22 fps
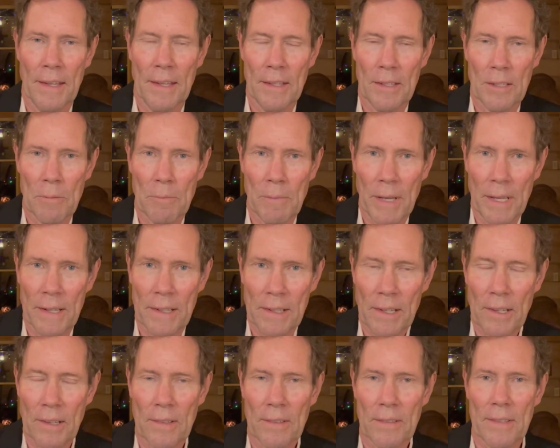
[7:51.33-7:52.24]

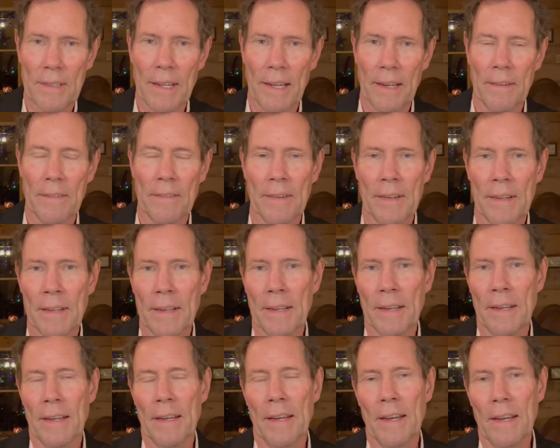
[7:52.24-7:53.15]
demand goes down,
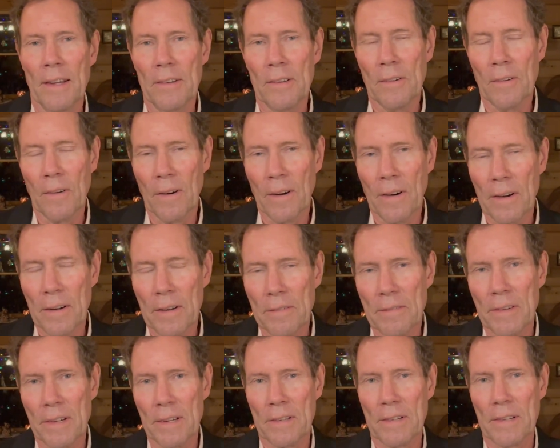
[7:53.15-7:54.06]
and you
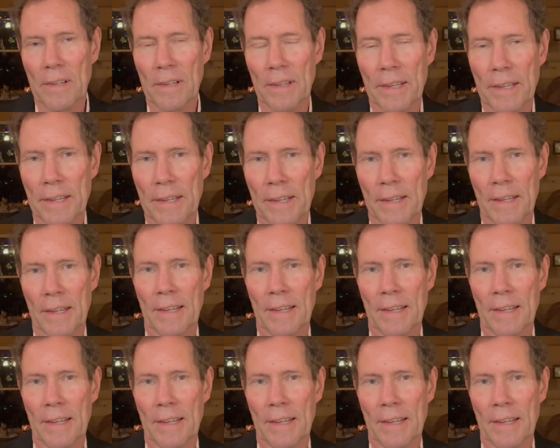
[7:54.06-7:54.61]
artificially